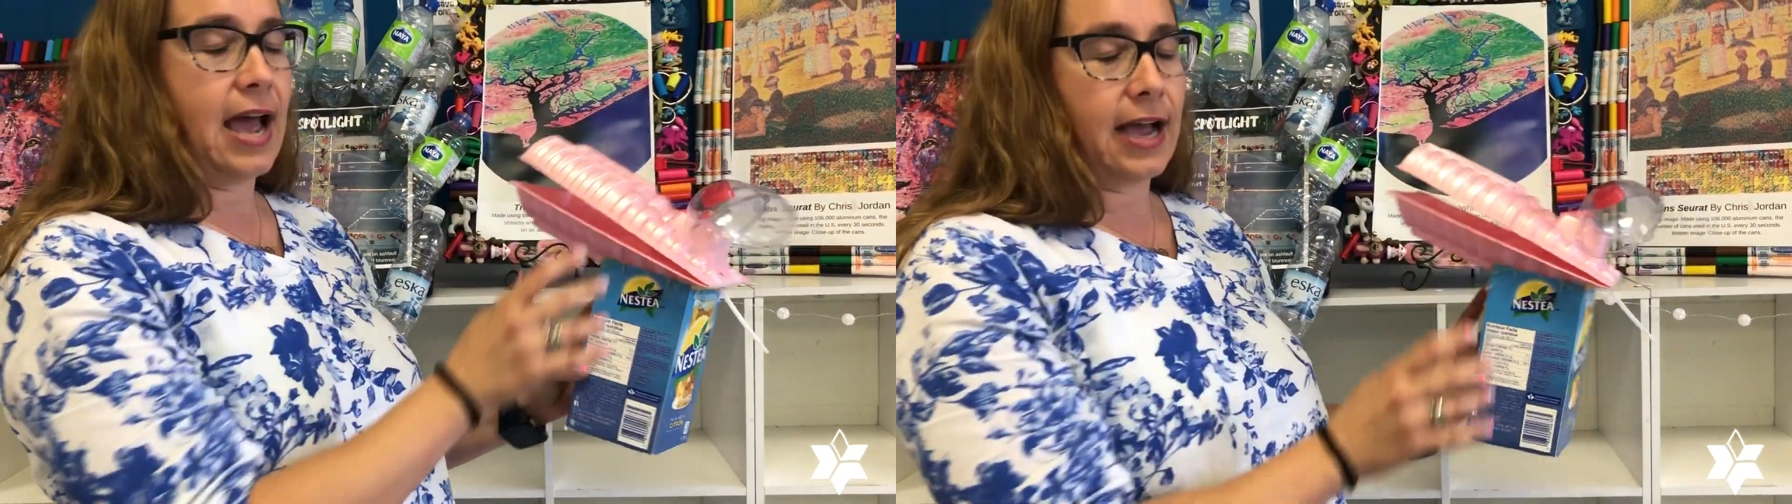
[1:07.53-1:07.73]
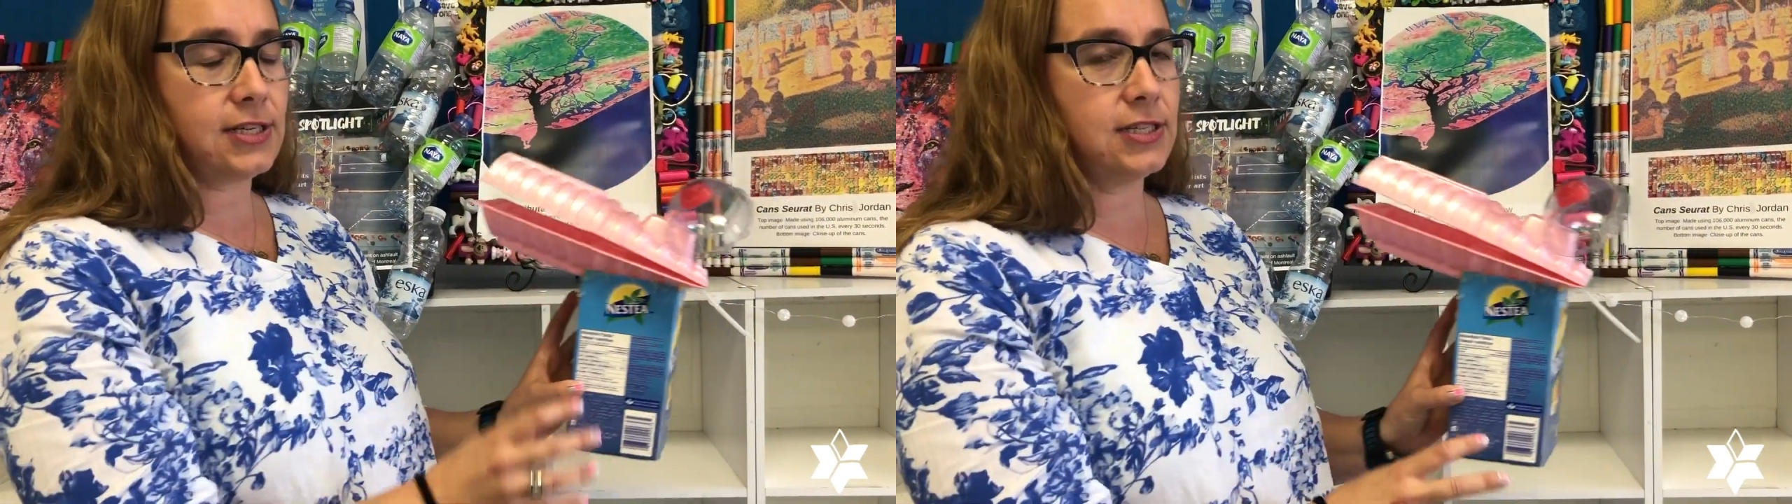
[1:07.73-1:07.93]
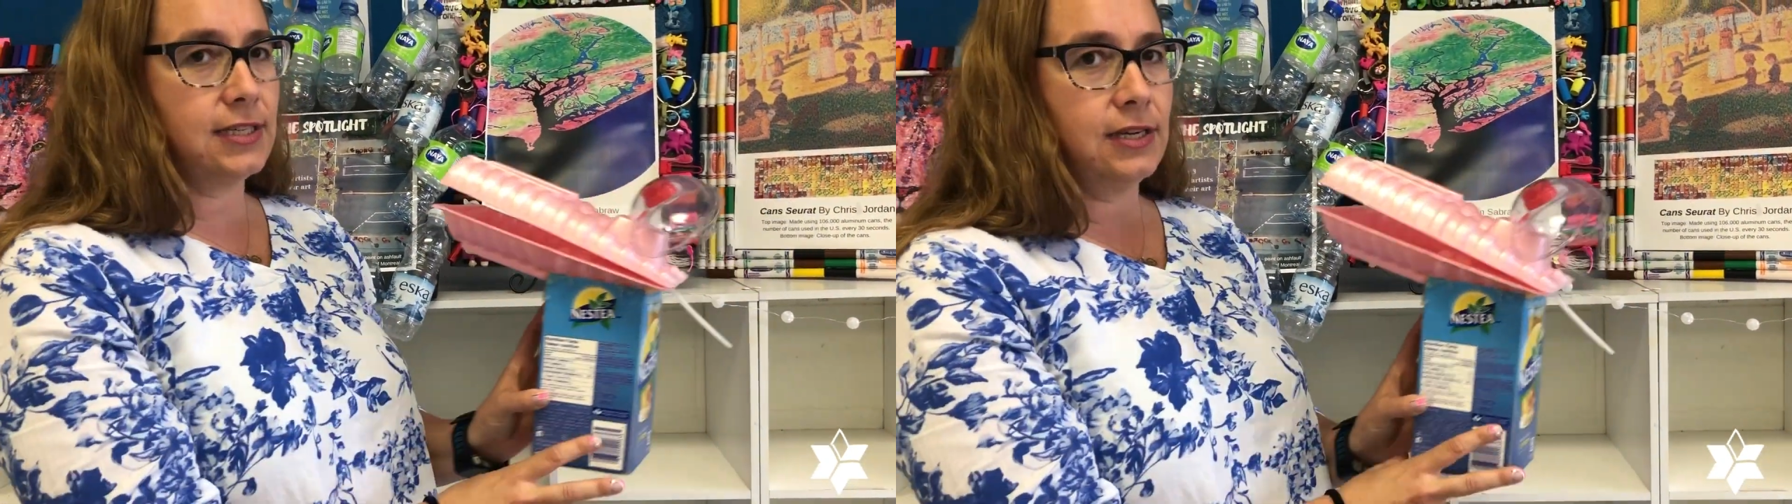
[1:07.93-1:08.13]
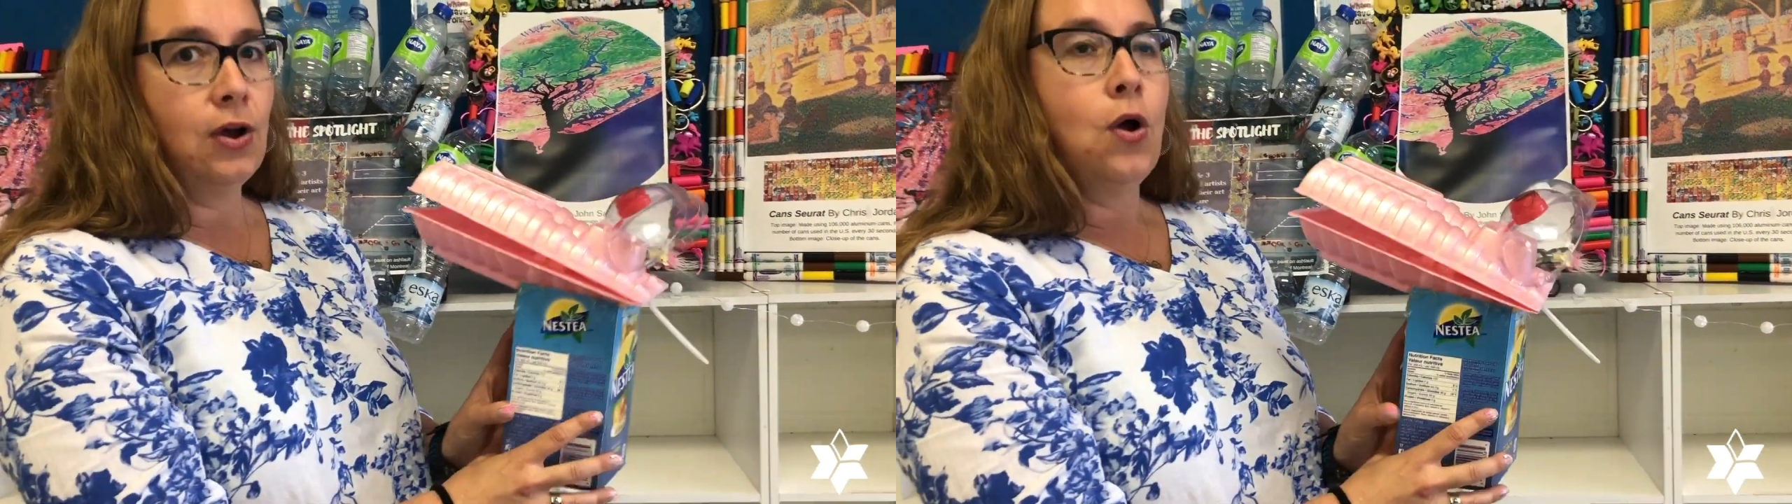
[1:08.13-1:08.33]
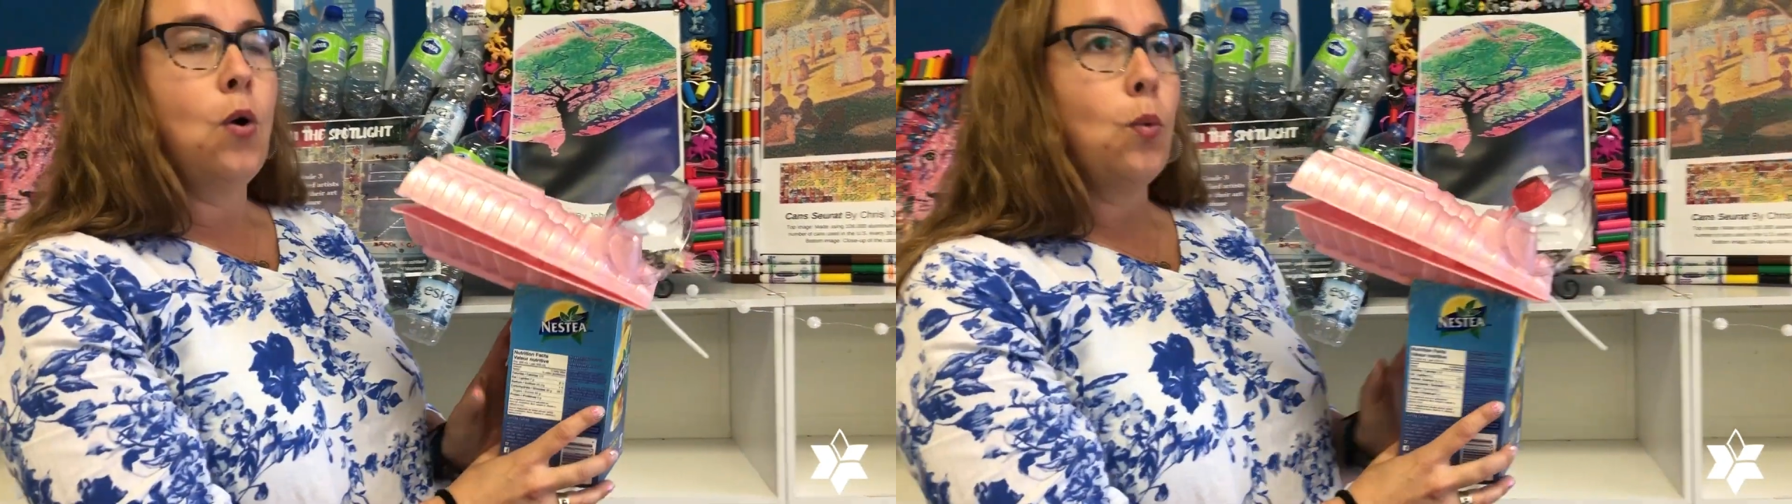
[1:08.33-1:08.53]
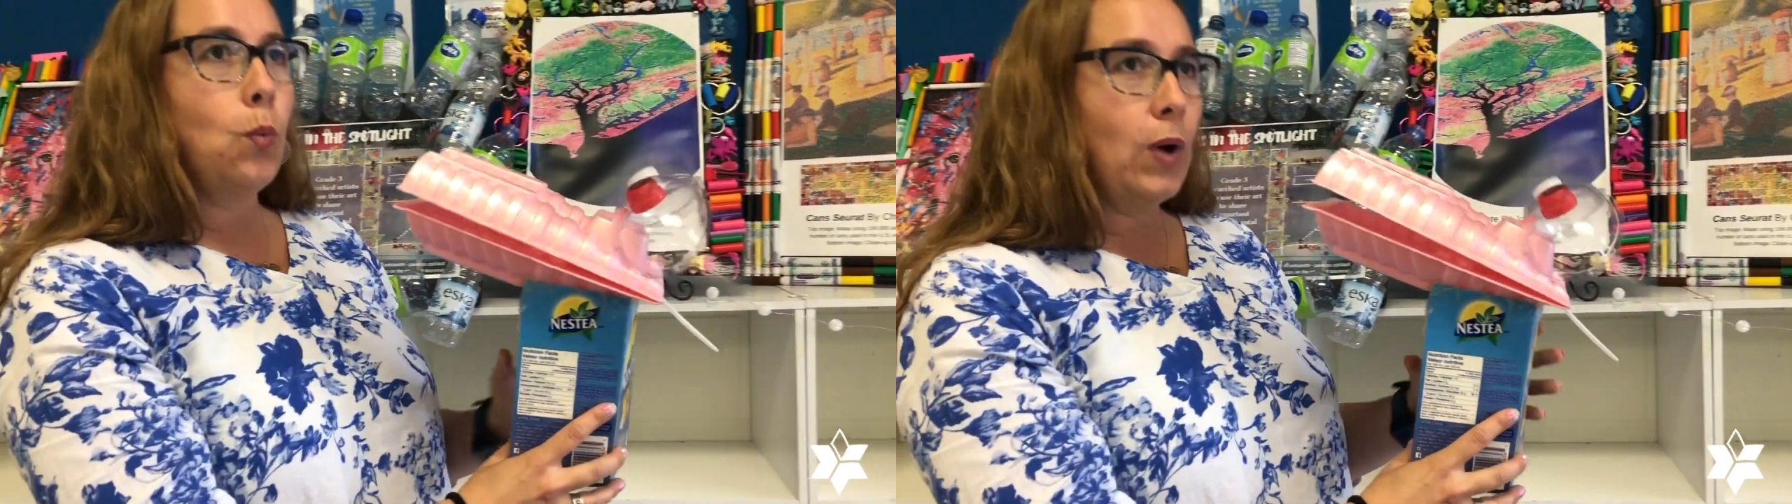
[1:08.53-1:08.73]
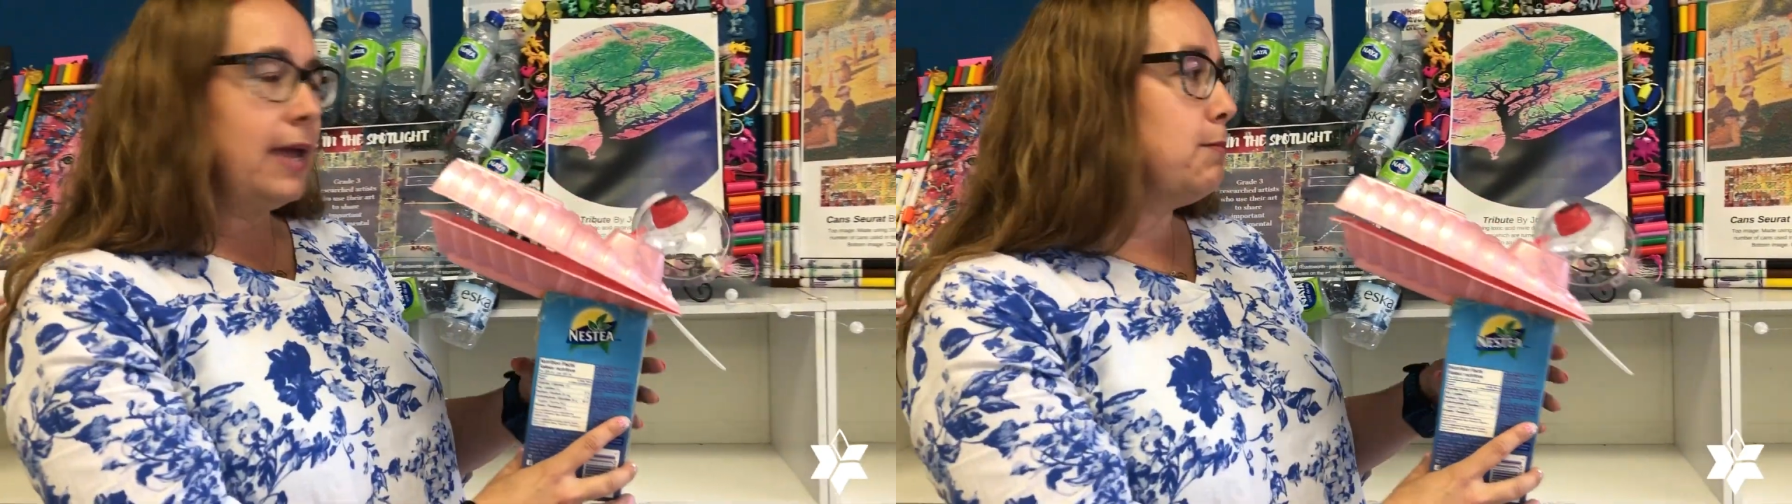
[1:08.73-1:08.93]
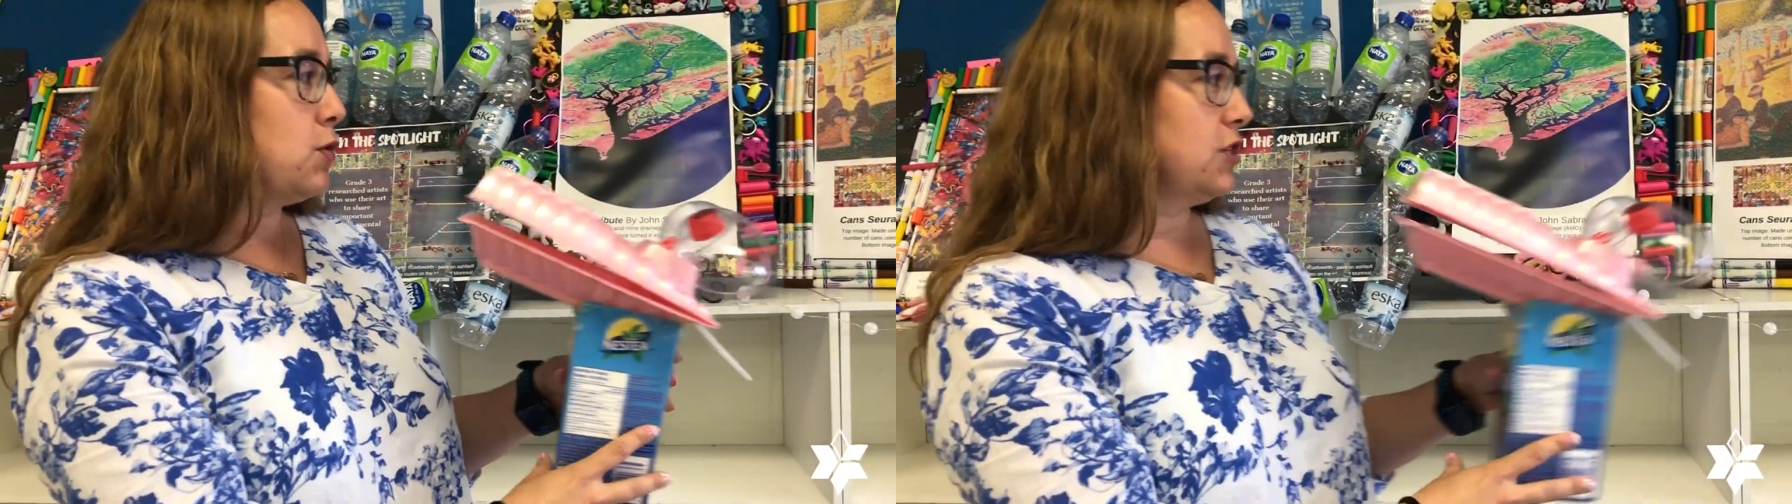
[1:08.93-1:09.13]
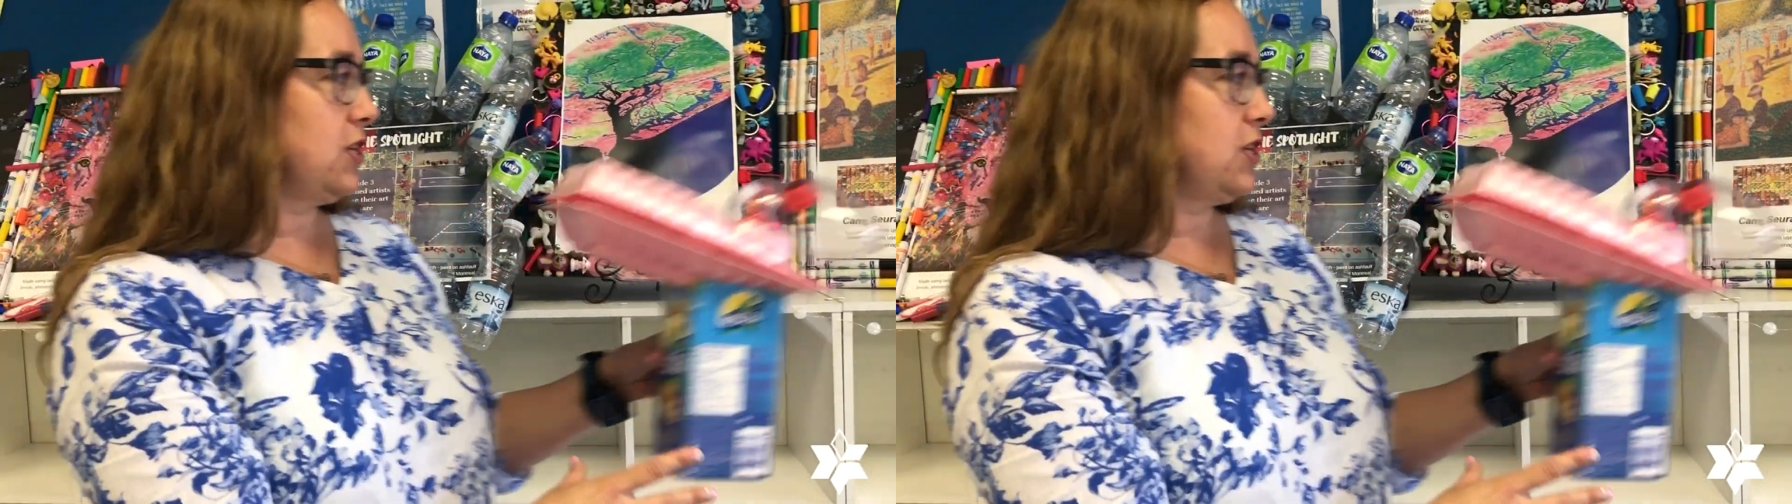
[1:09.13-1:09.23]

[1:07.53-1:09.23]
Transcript: actually way more